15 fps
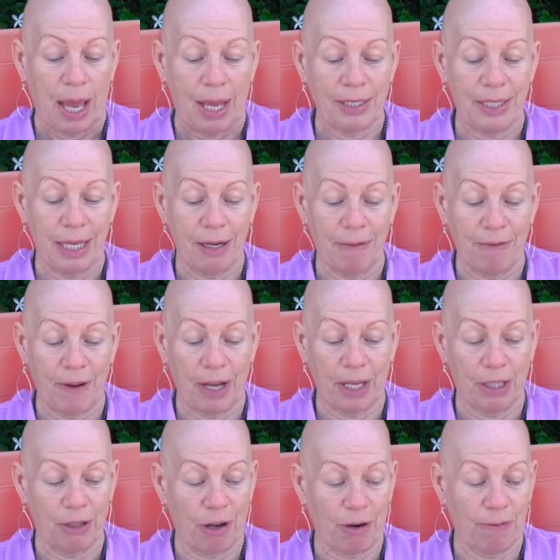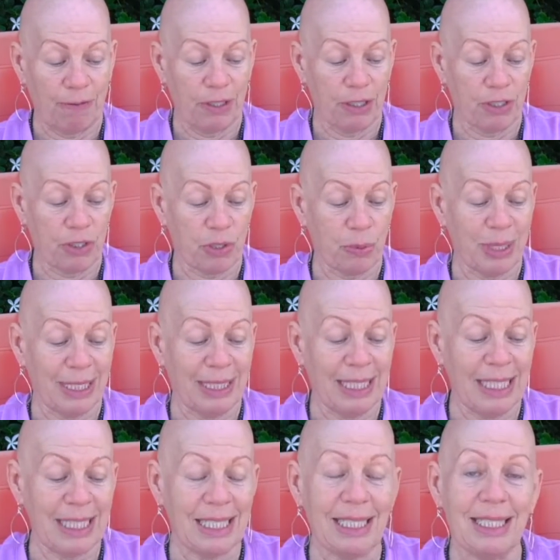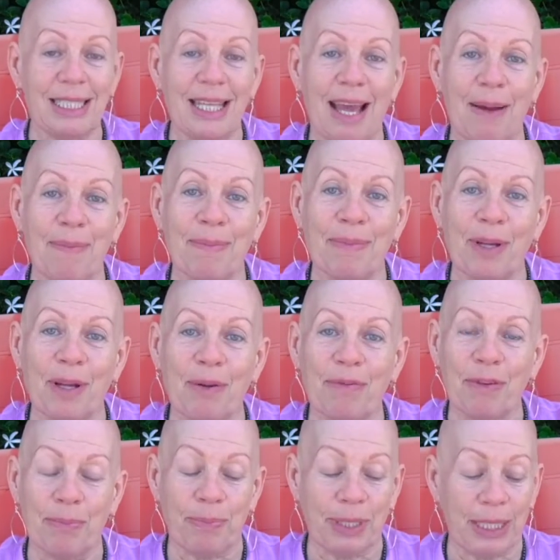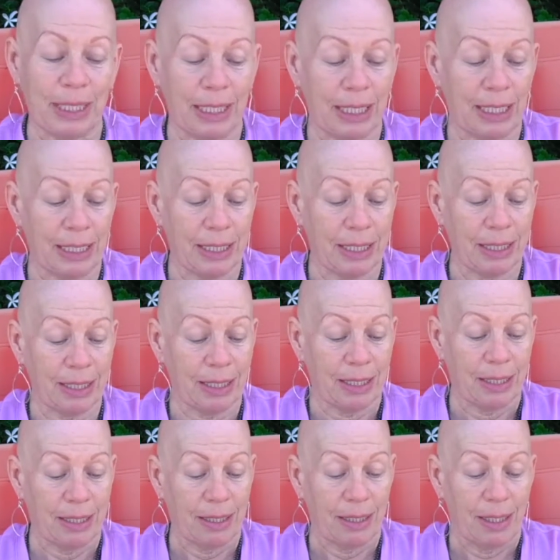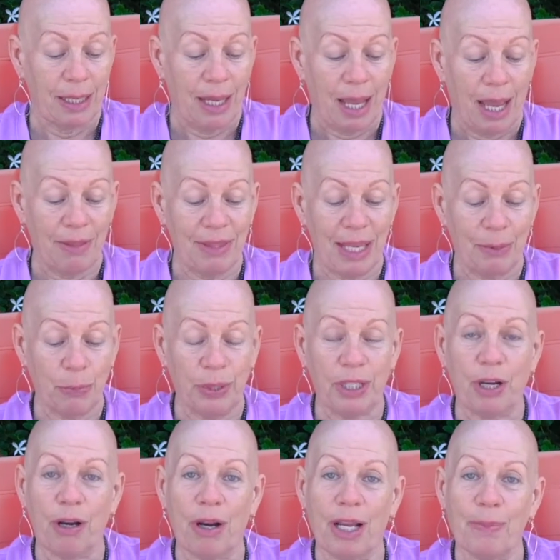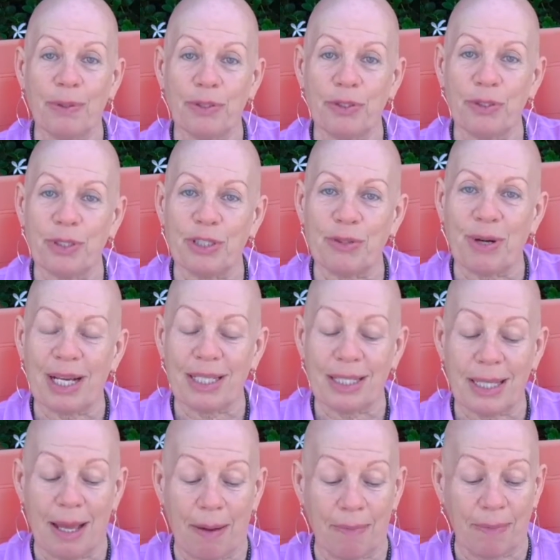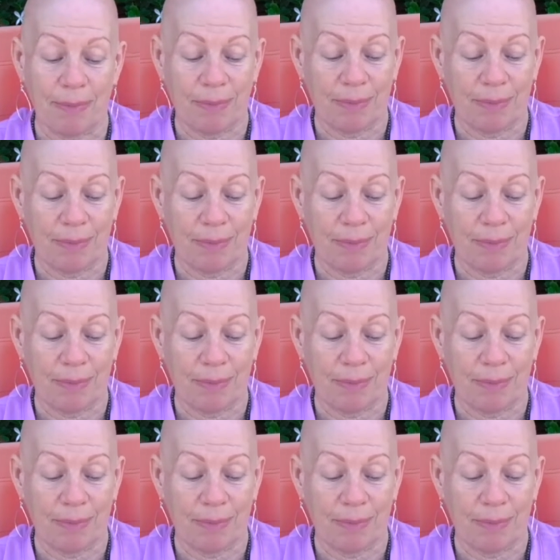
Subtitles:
Identifying our fears releases them from being hidden, and then we are able to address them.